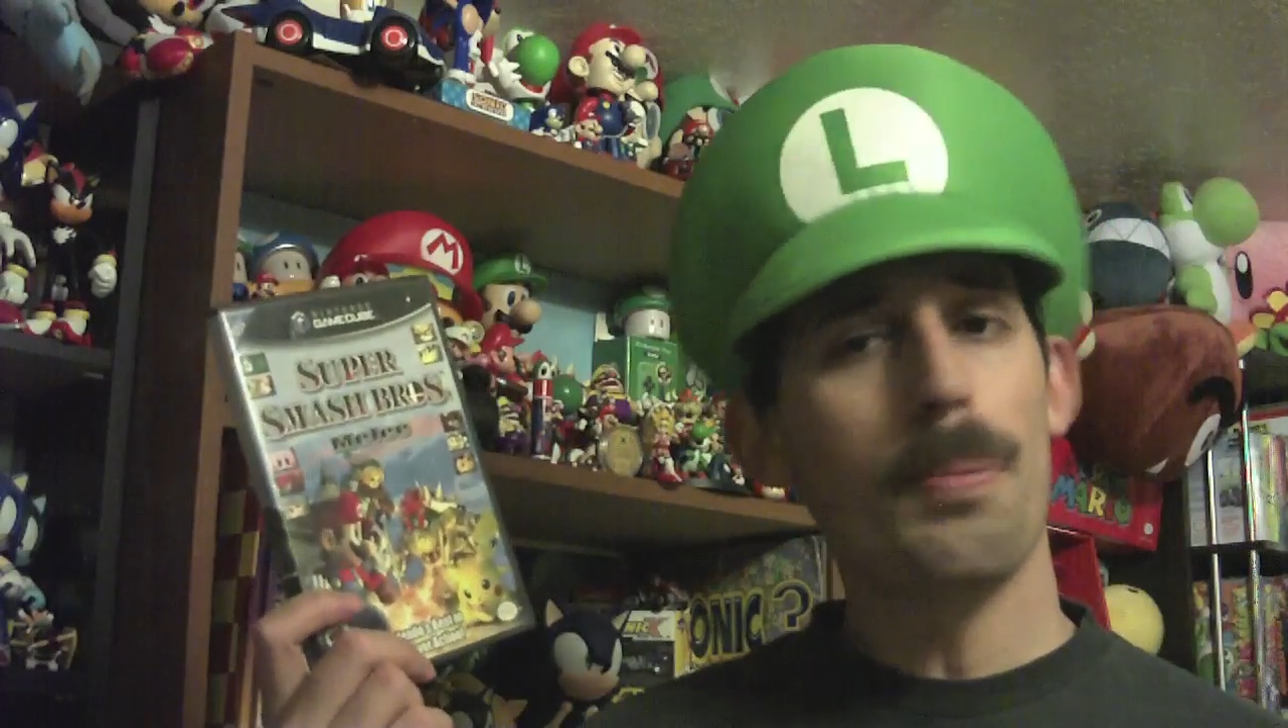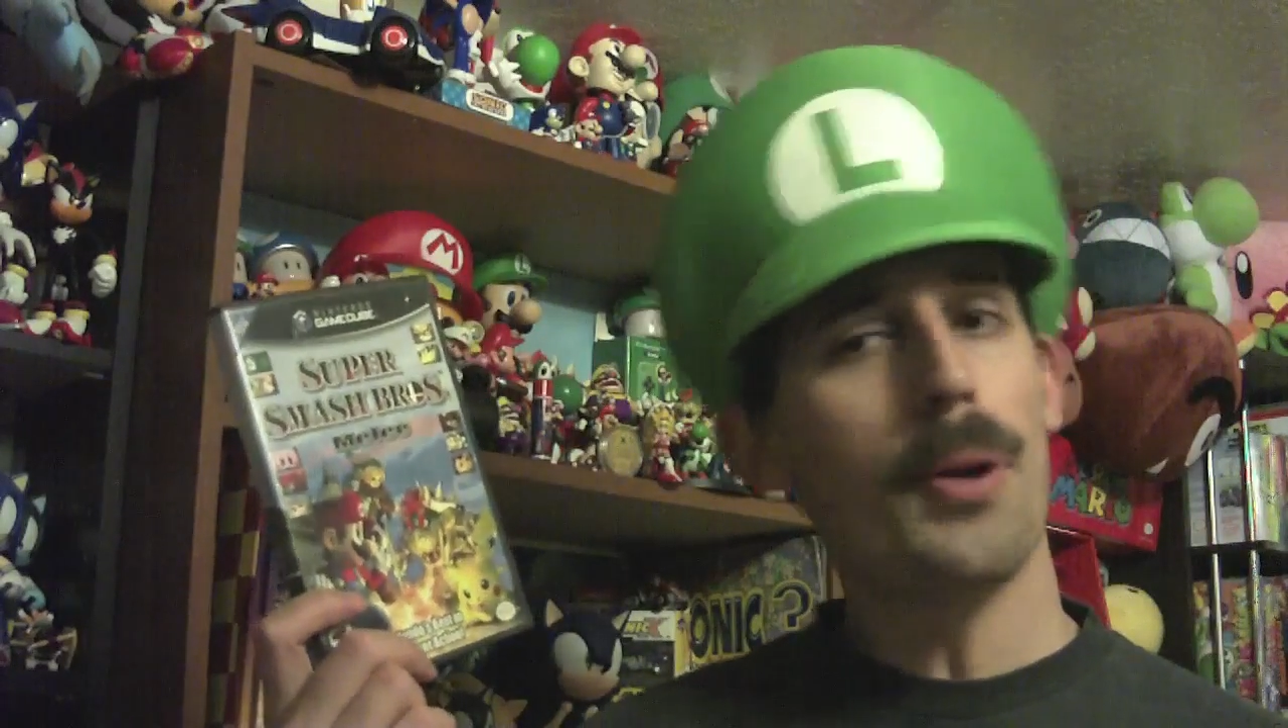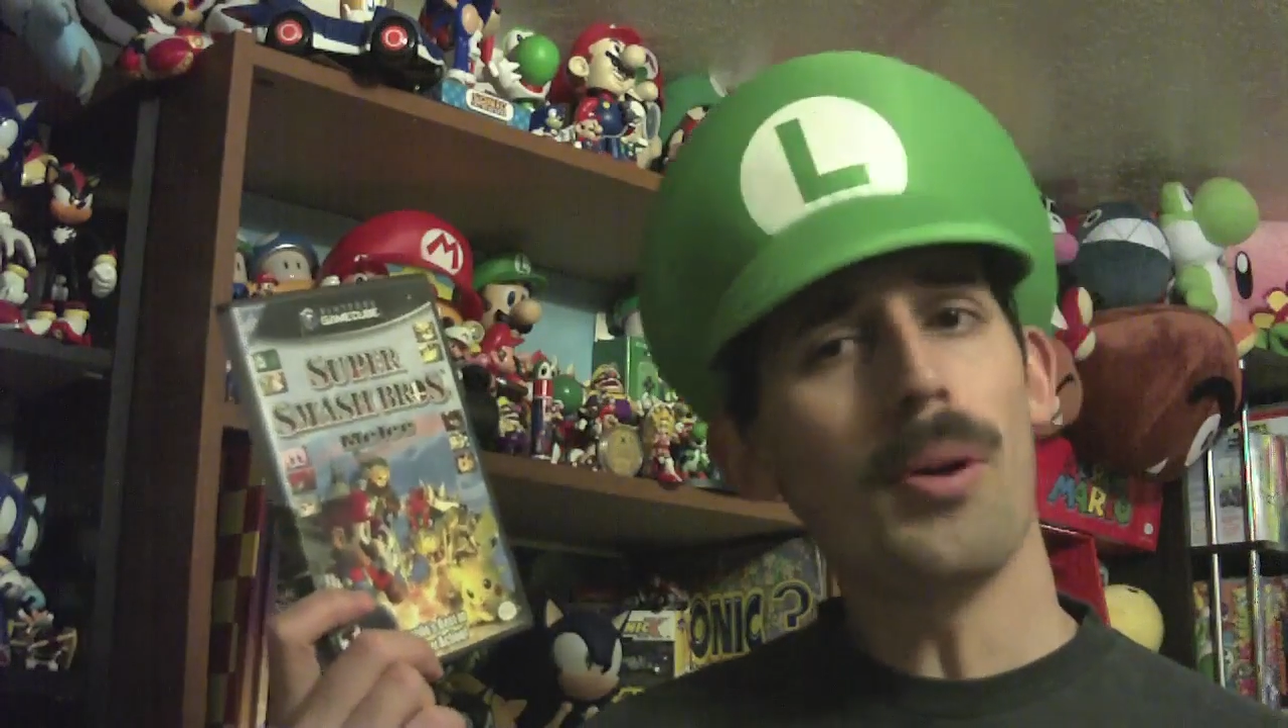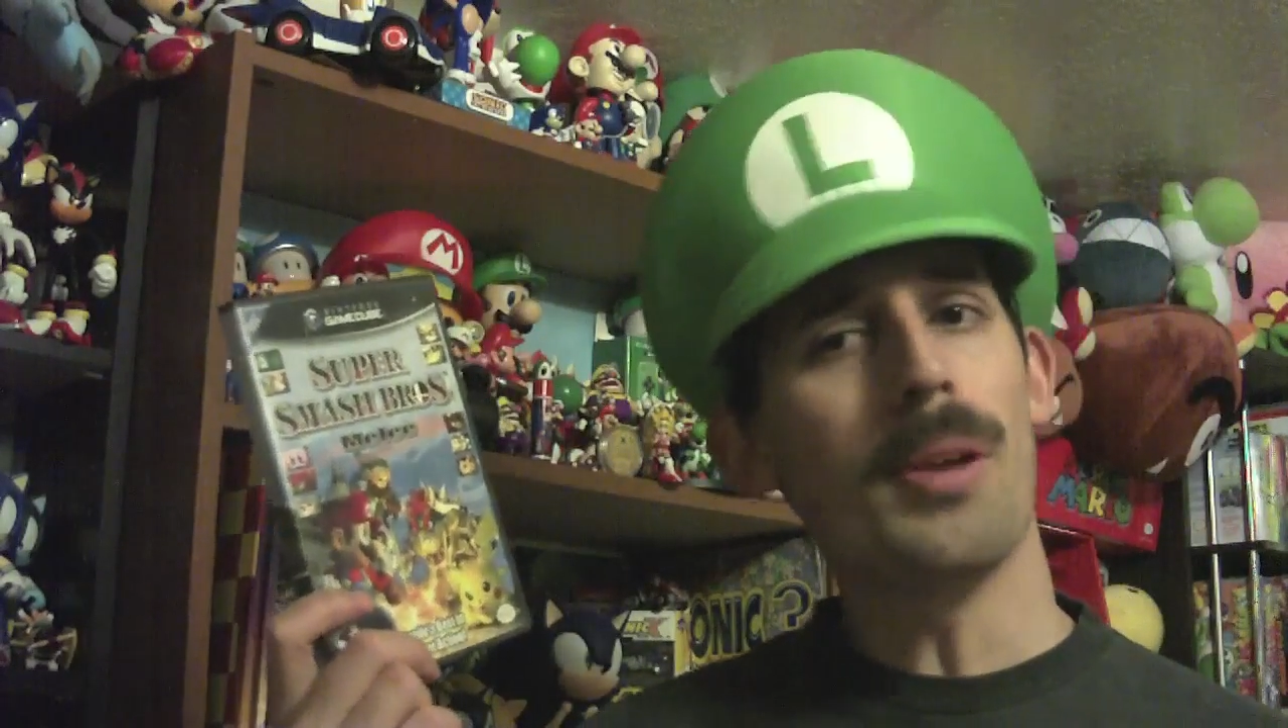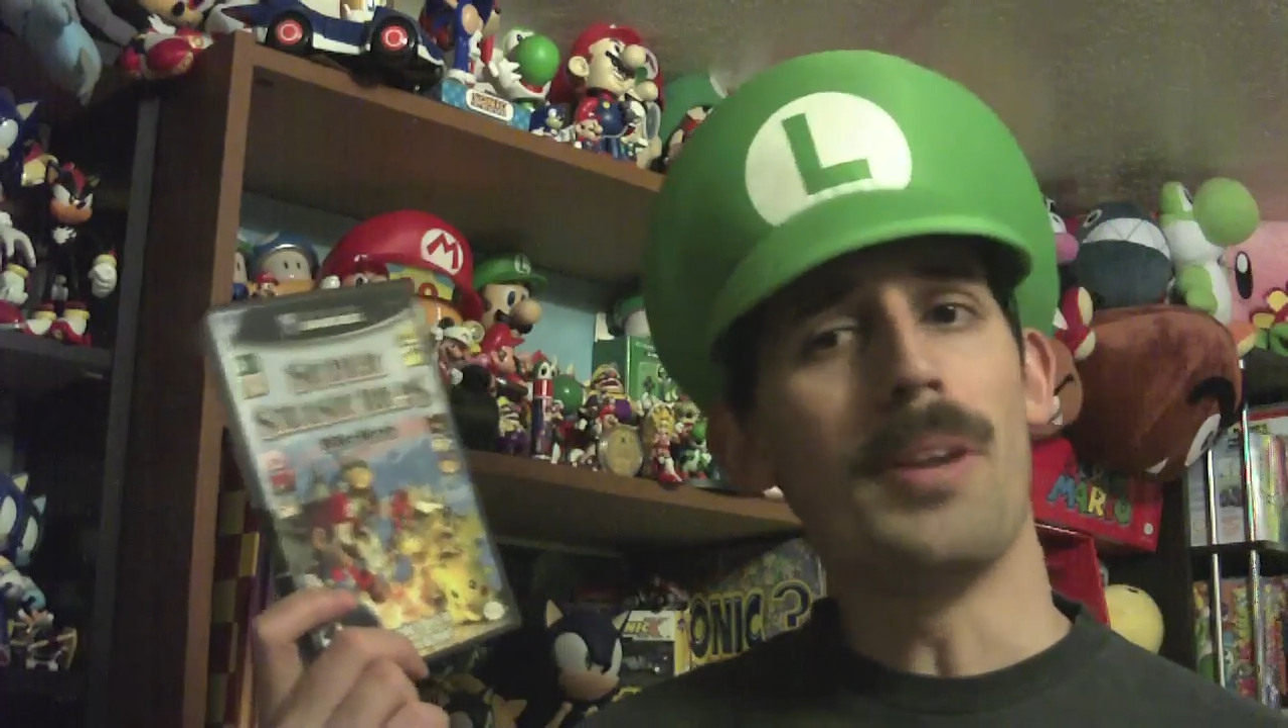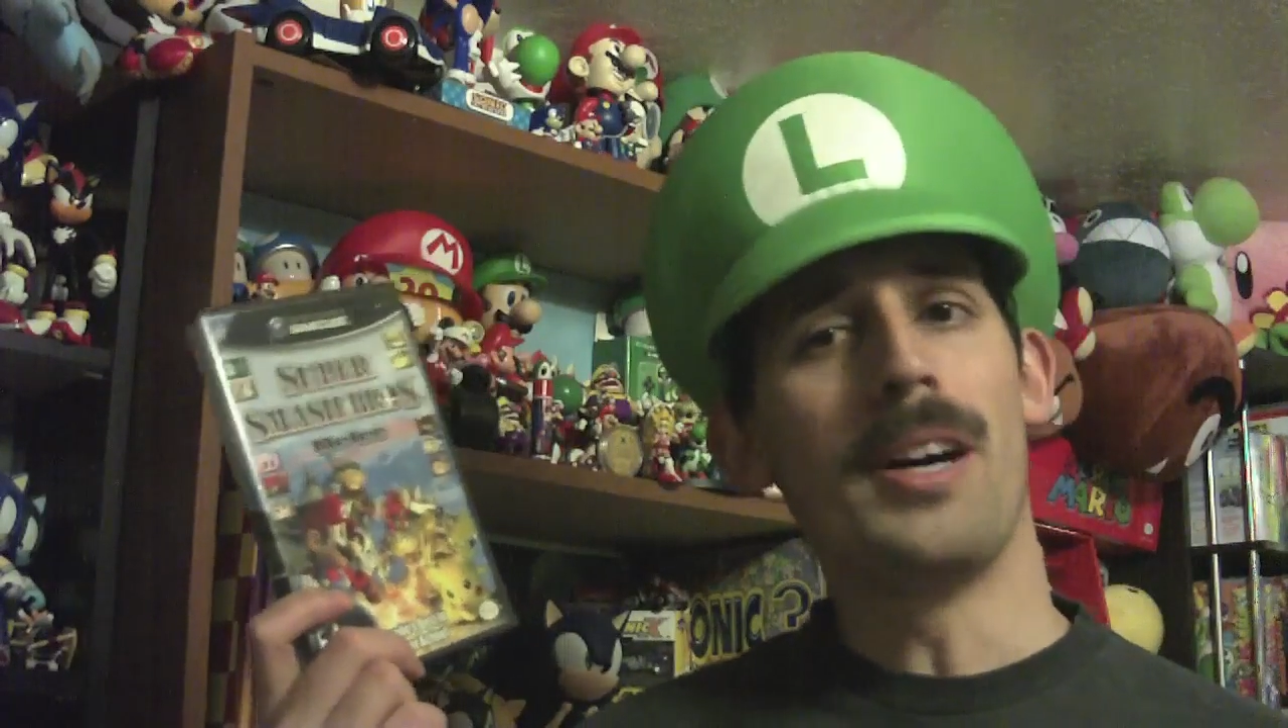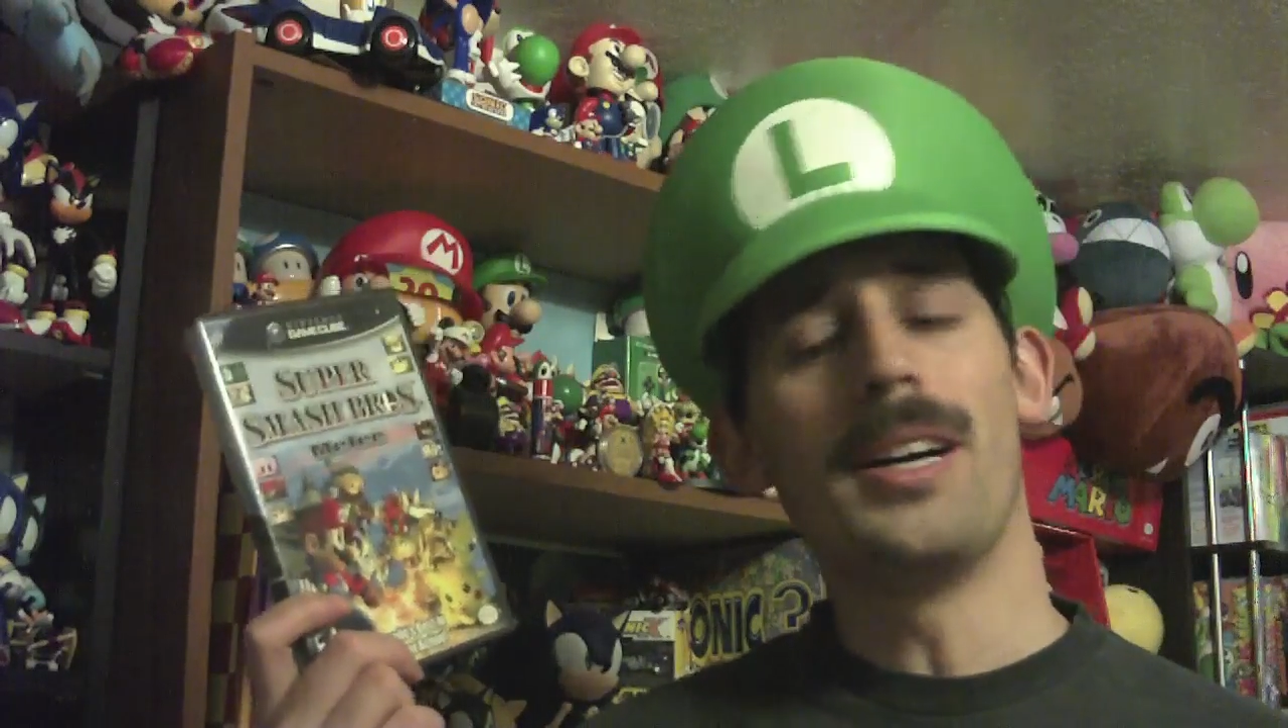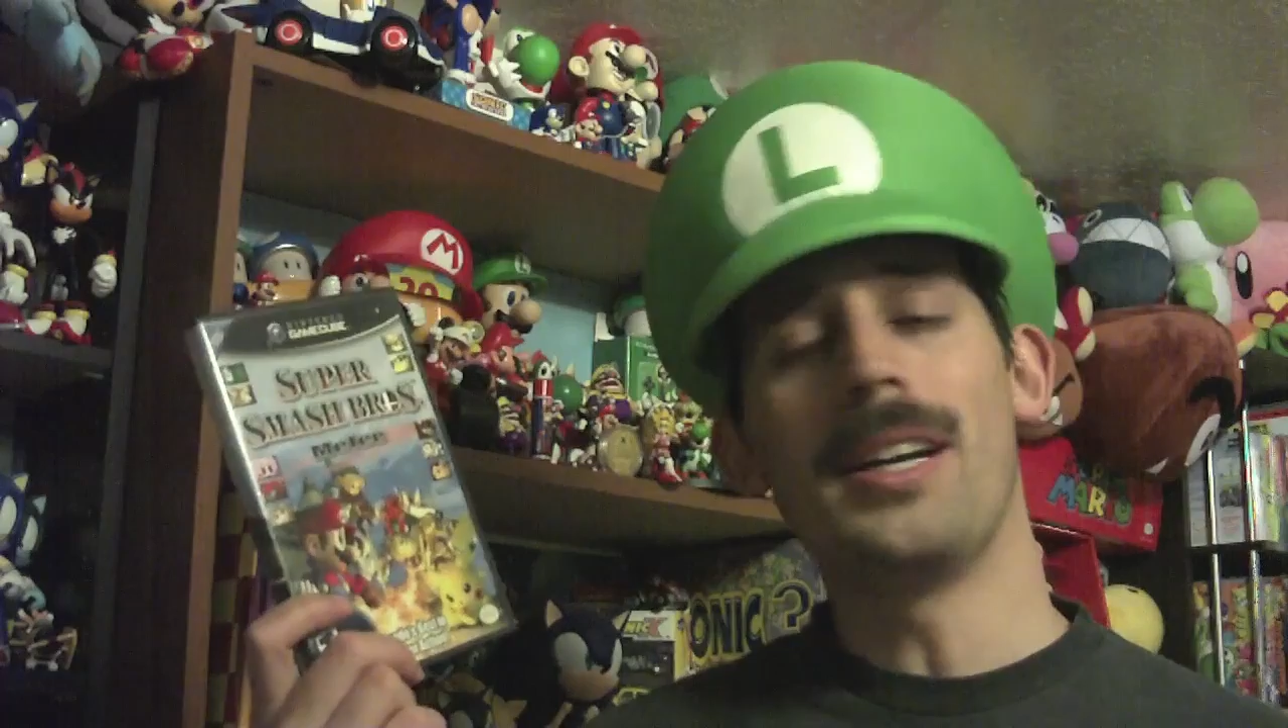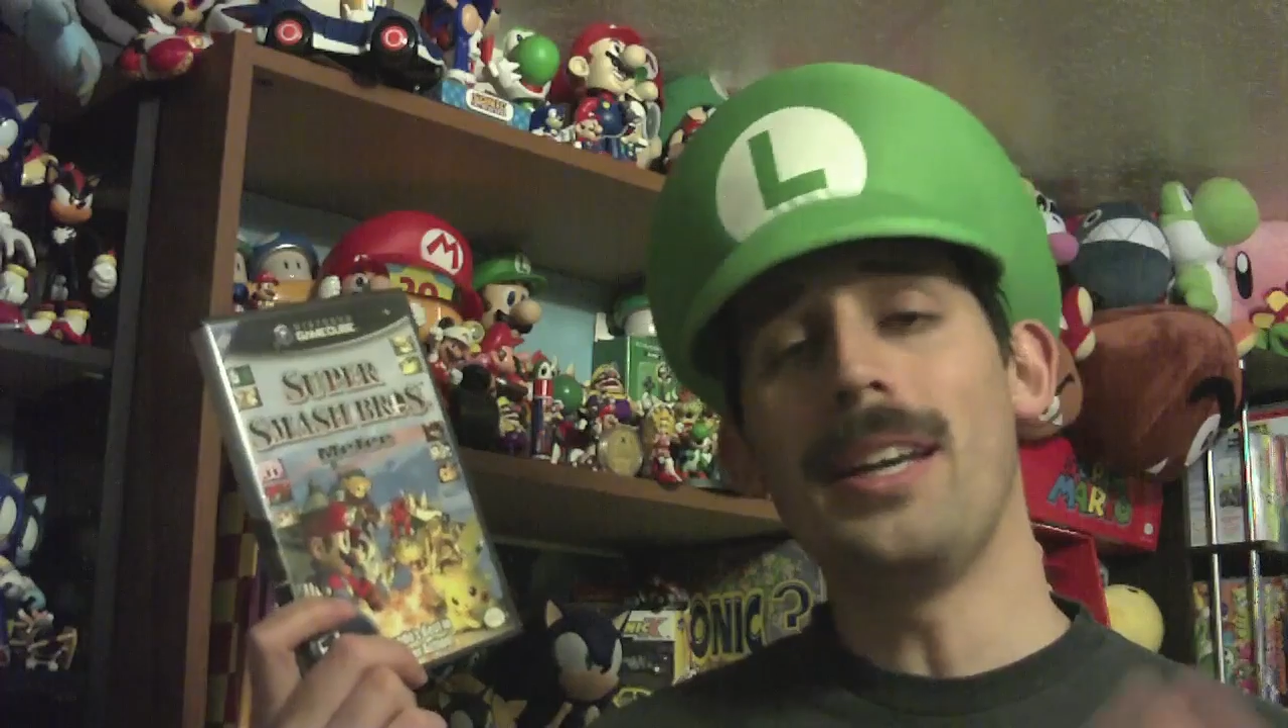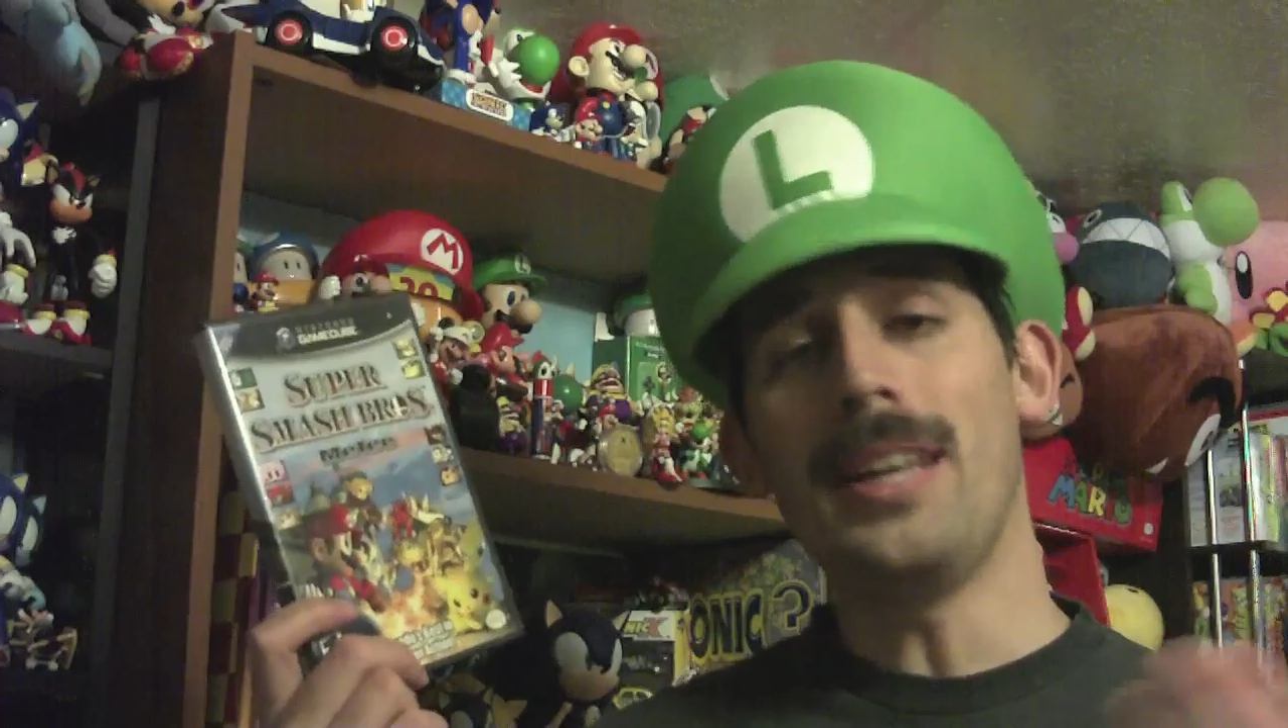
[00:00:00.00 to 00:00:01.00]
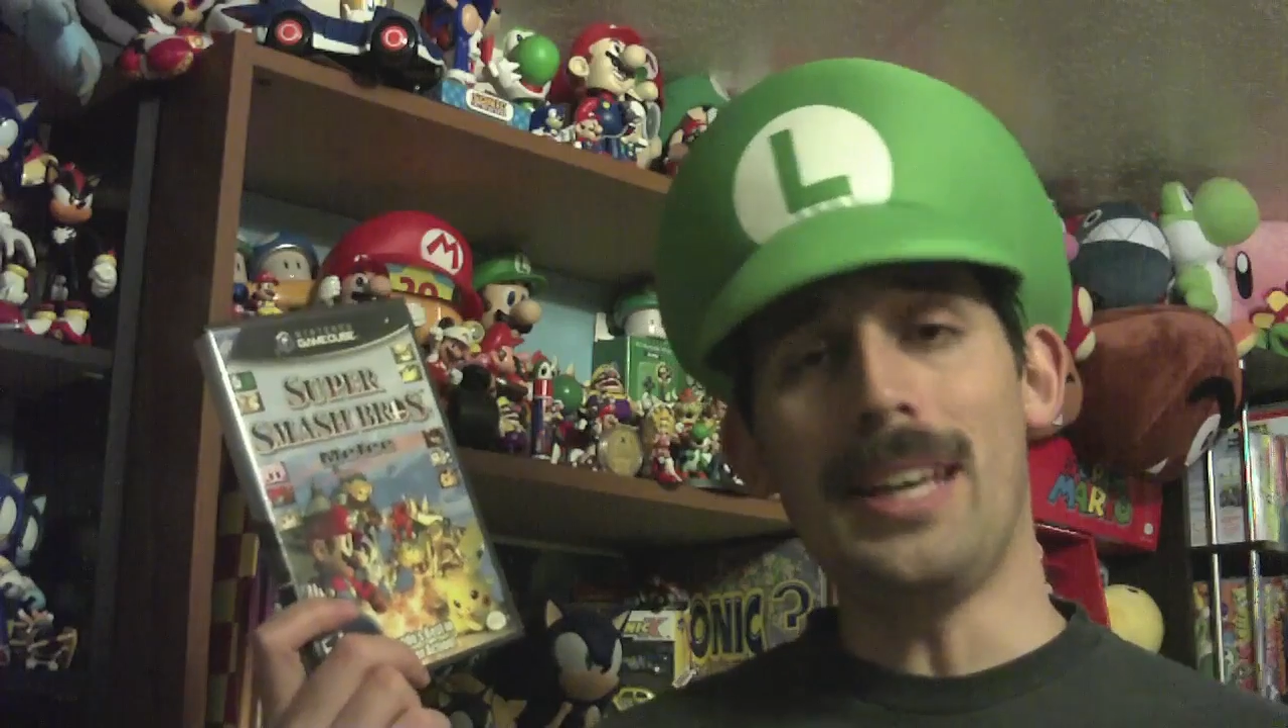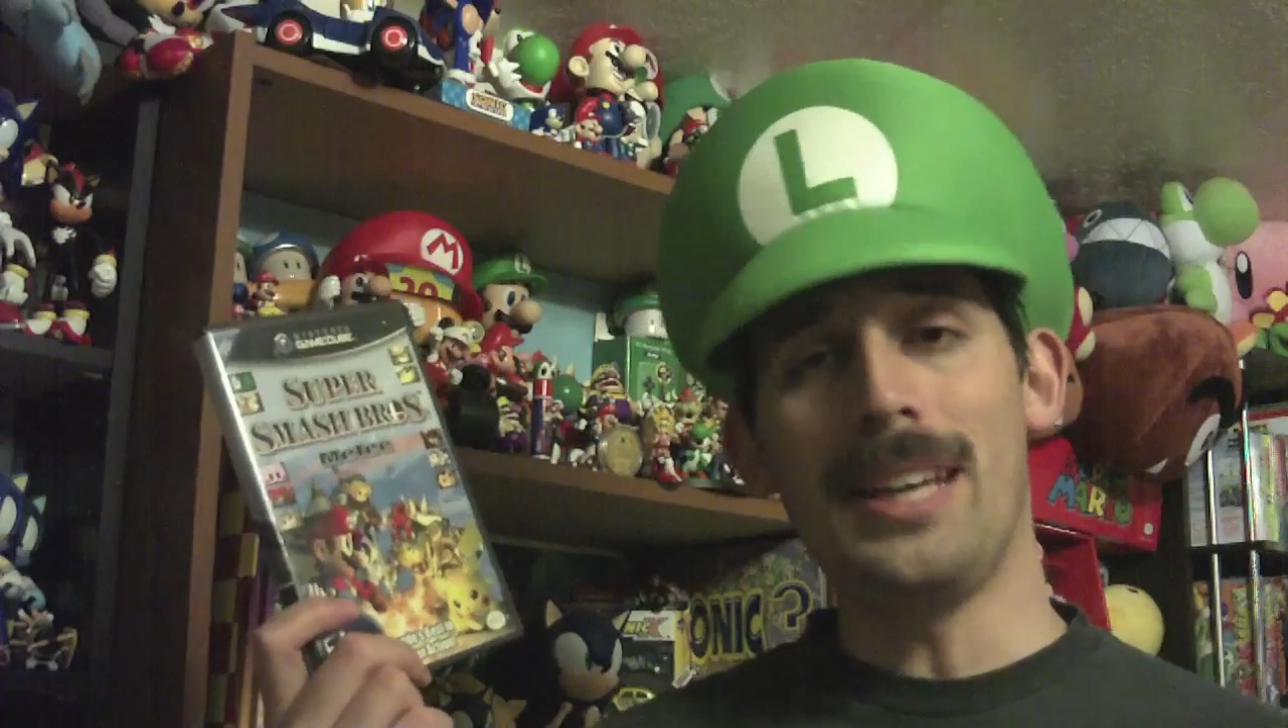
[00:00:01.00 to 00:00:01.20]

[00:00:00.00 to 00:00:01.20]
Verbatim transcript: Pokemon